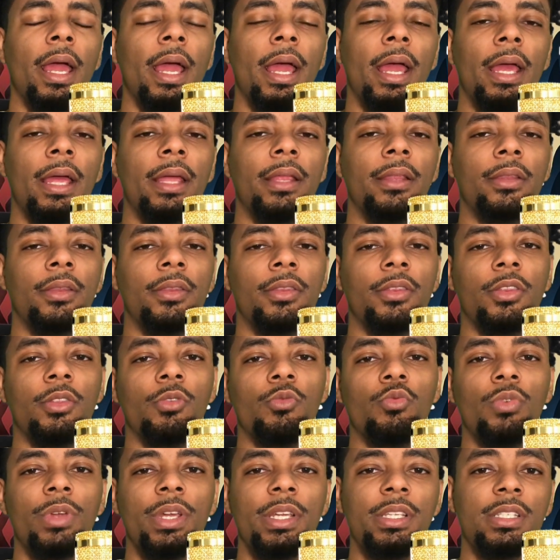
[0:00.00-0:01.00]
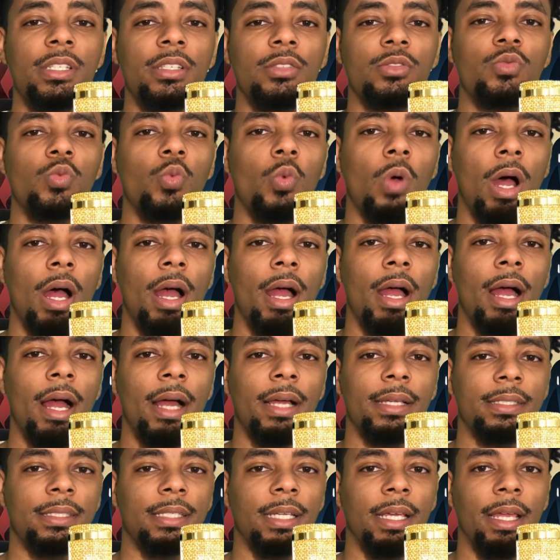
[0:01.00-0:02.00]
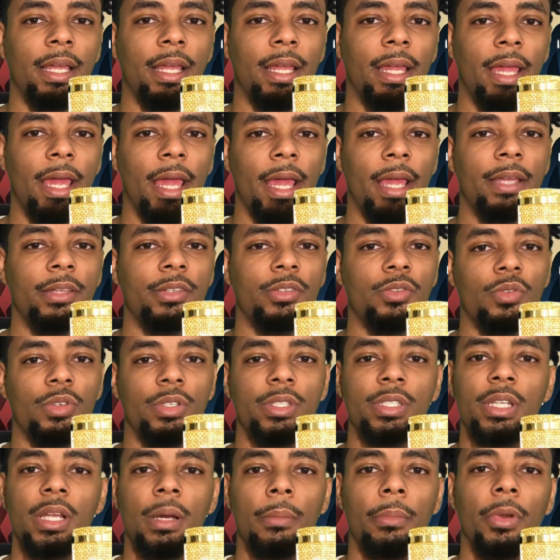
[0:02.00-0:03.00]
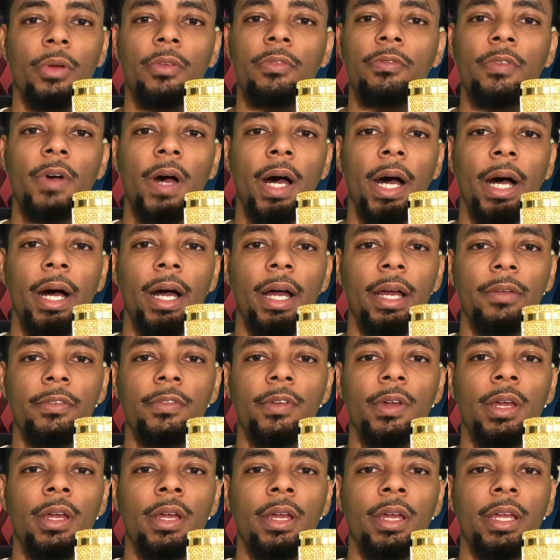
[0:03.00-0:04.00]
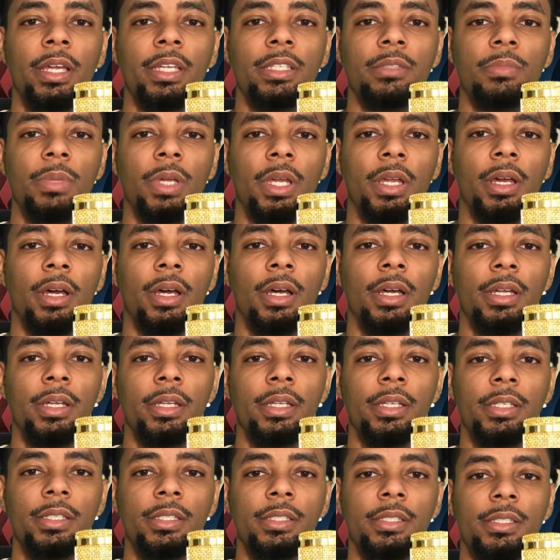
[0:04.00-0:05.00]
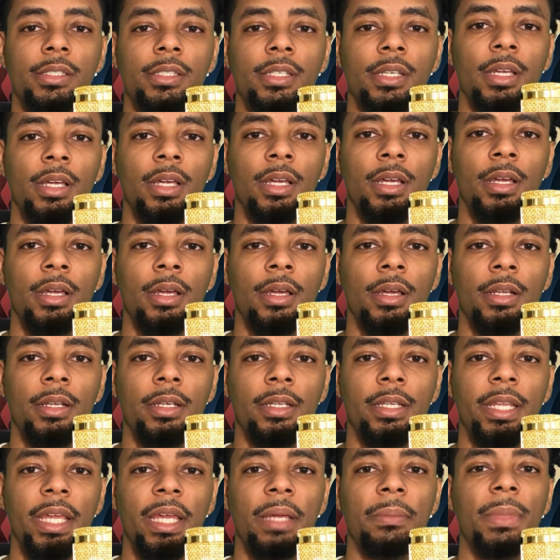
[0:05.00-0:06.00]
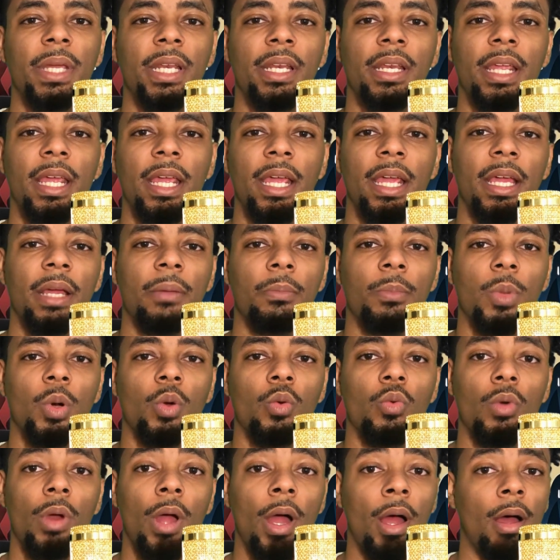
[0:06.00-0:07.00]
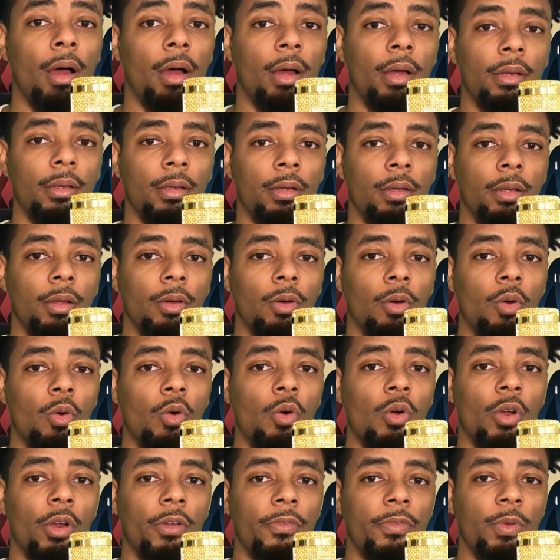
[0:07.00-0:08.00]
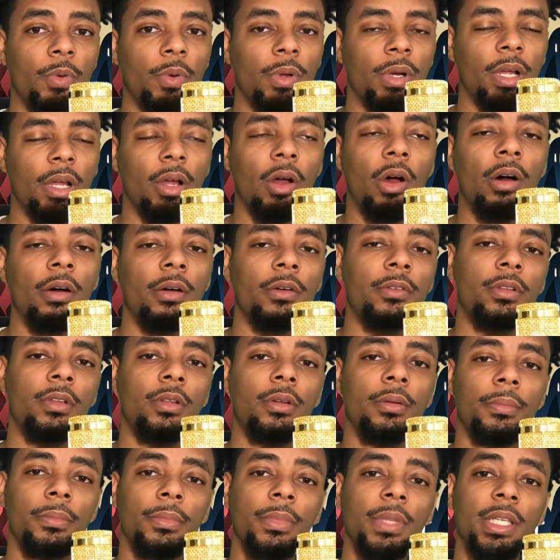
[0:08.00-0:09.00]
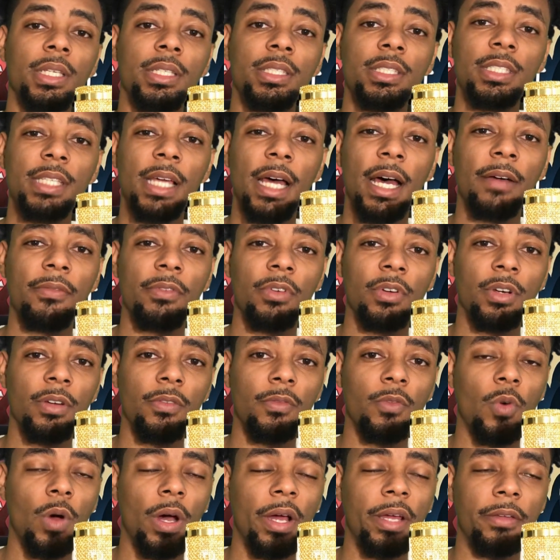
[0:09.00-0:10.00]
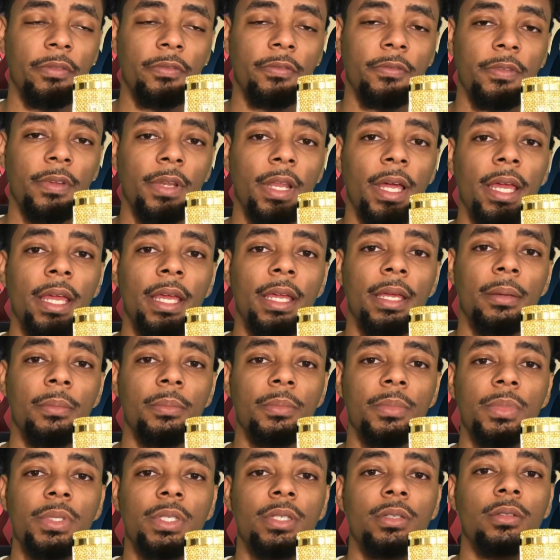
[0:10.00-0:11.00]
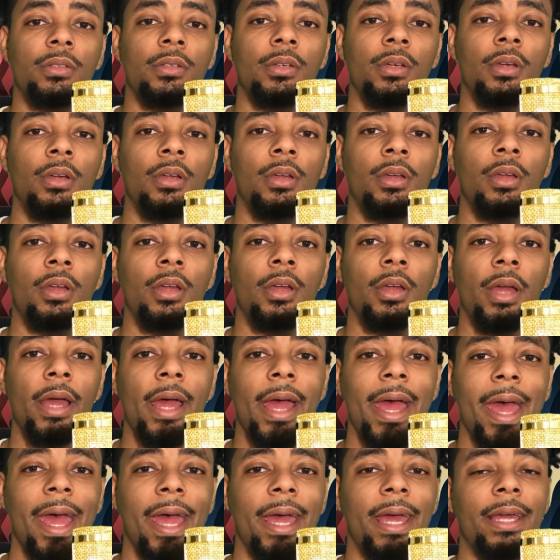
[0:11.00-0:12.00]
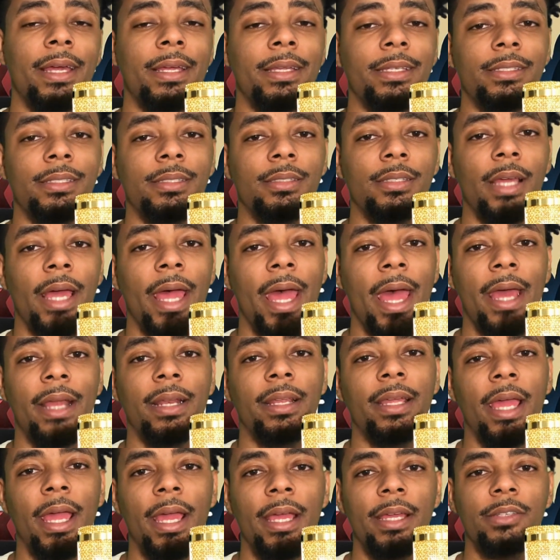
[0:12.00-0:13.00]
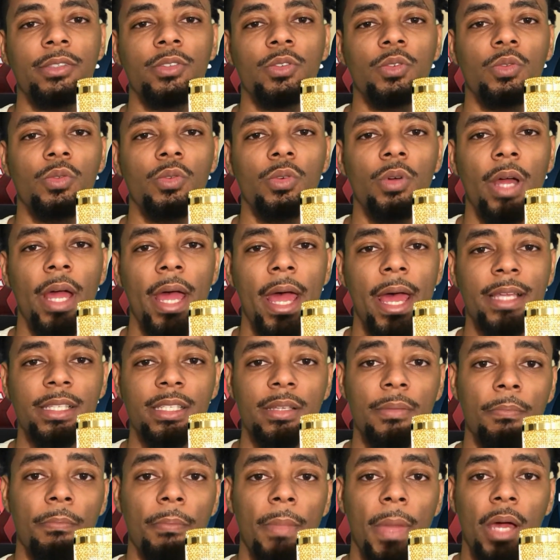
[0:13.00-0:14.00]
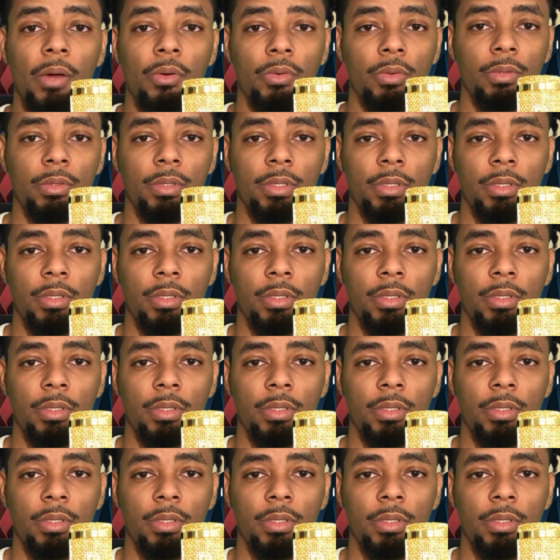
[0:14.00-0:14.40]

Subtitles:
And the reasons why I say Kazal is number 5 is because Demon King Baran, or if you want to call him the Sovereign of White Flames, has had Kazal as a mount.